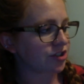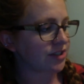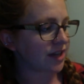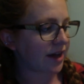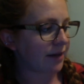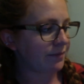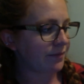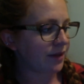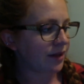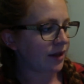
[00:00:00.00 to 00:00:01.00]
tab,
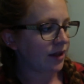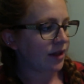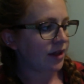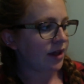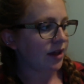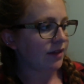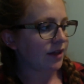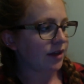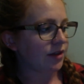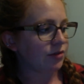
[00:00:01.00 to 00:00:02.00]
and
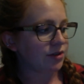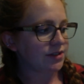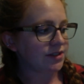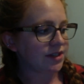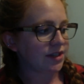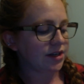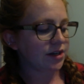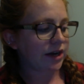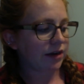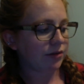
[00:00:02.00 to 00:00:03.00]
then you can see here
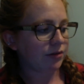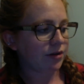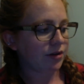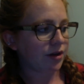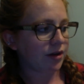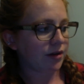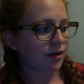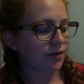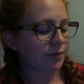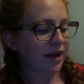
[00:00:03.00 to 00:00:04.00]
how a
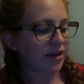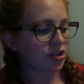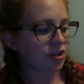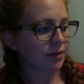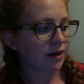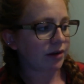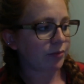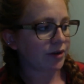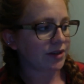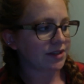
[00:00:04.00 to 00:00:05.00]
little pie chart about how it
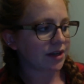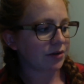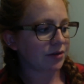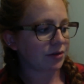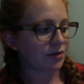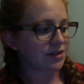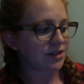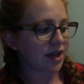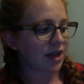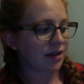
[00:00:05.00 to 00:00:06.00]
breaks out your
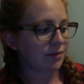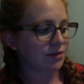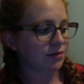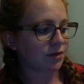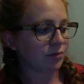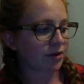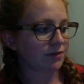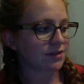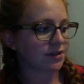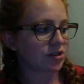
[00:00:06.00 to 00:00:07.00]
day between
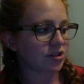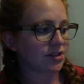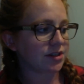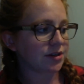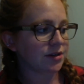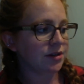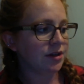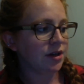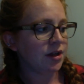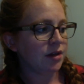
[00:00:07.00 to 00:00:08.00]
breakfast, lunch, and dinner.
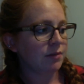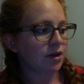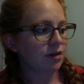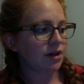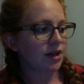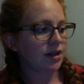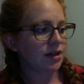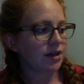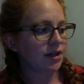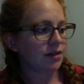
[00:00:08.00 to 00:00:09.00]
But go ahead
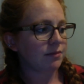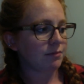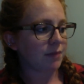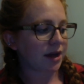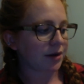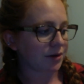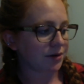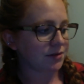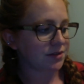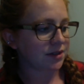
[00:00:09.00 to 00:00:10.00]
and hit
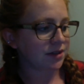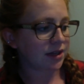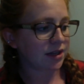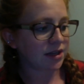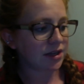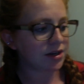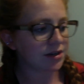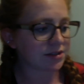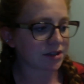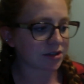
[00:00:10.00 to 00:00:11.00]
macros, and here it's going to